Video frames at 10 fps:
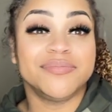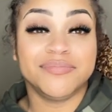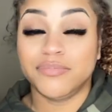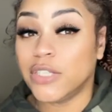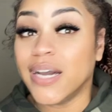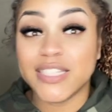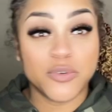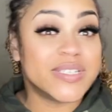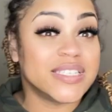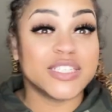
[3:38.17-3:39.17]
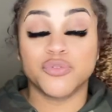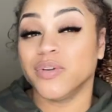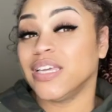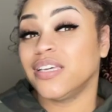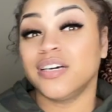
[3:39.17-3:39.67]
the exquisite is
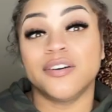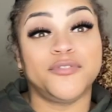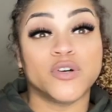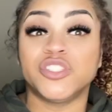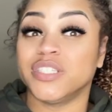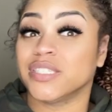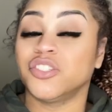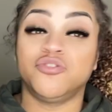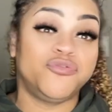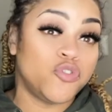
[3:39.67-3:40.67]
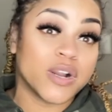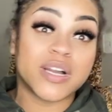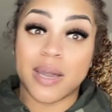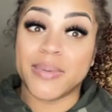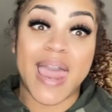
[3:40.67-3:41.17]
really good for just for
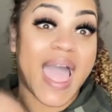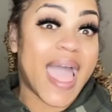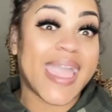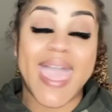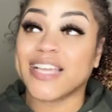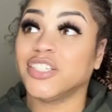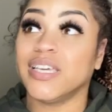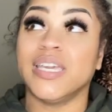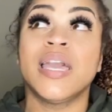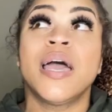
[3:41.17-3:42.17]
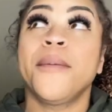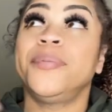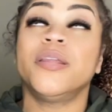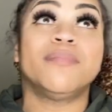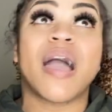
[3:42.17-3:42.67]
coming. I actually
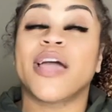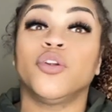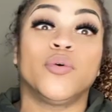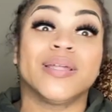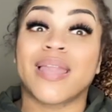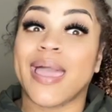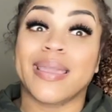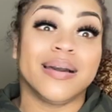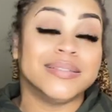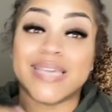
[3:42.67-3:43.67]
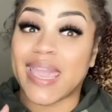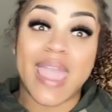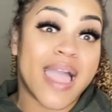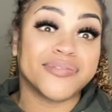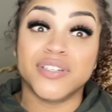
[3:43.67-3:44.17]
put mine on like a day
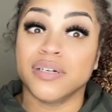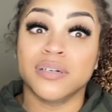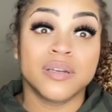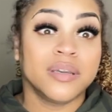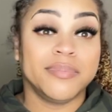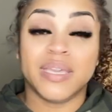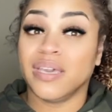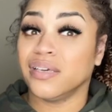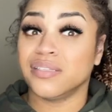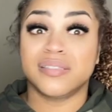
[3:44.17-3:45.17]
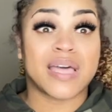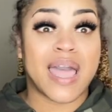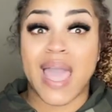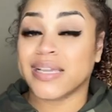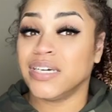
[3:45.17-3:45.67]
after because
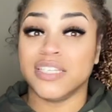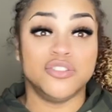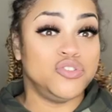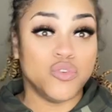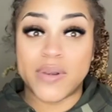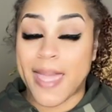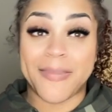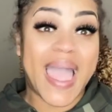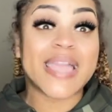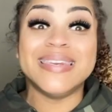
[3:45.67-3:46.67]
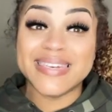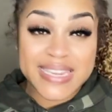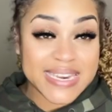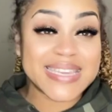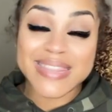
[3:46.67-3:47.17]
I couldn't do that. I
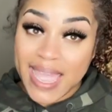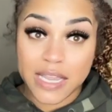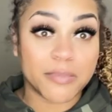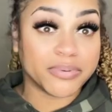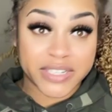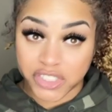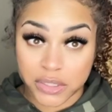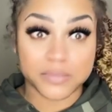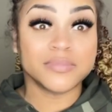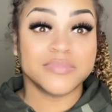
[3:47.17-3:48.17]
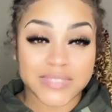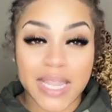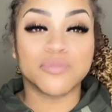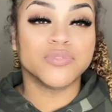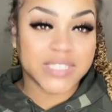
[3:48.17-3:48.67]
needed that compression.
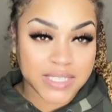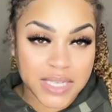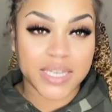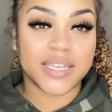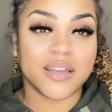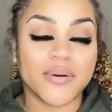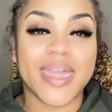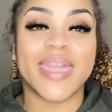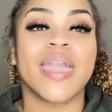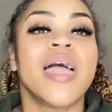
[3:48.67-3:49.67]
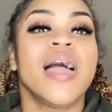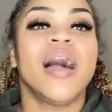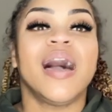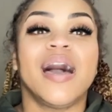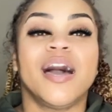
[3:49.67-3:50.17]
I really did, okay?
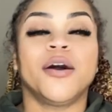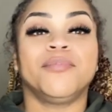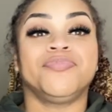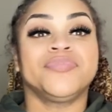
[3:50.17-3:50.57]
Um,